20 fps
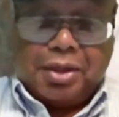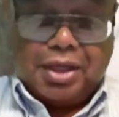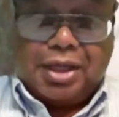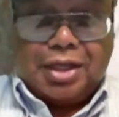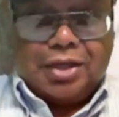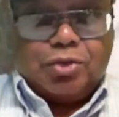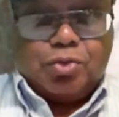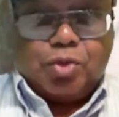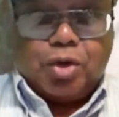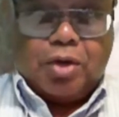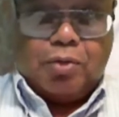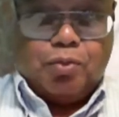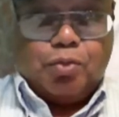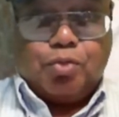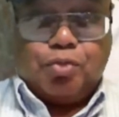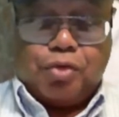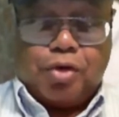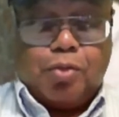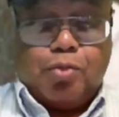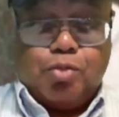Maybe he's
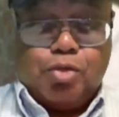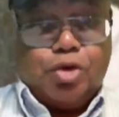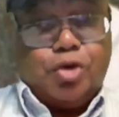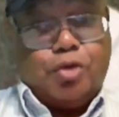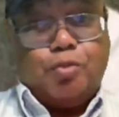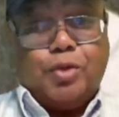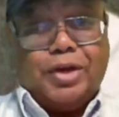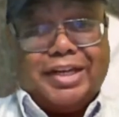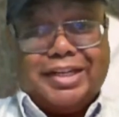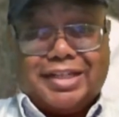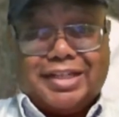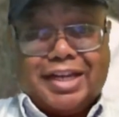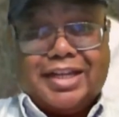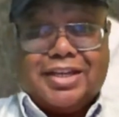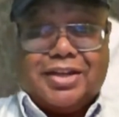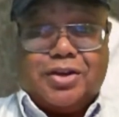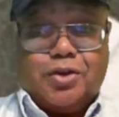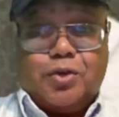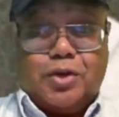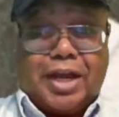from
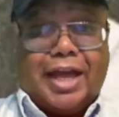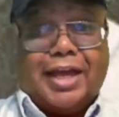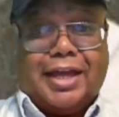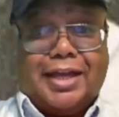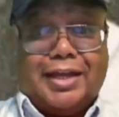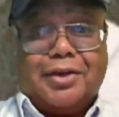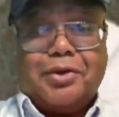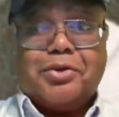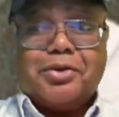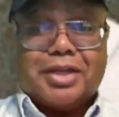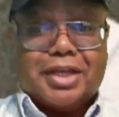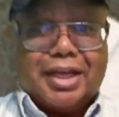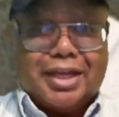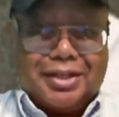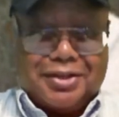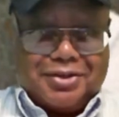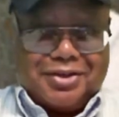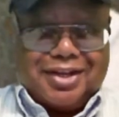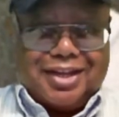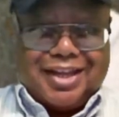reticuli,
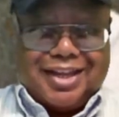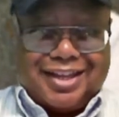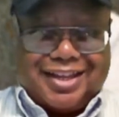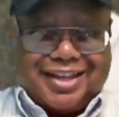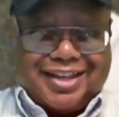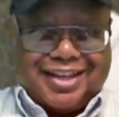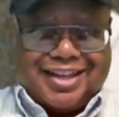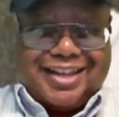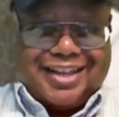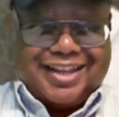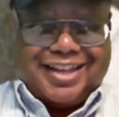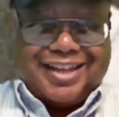okay.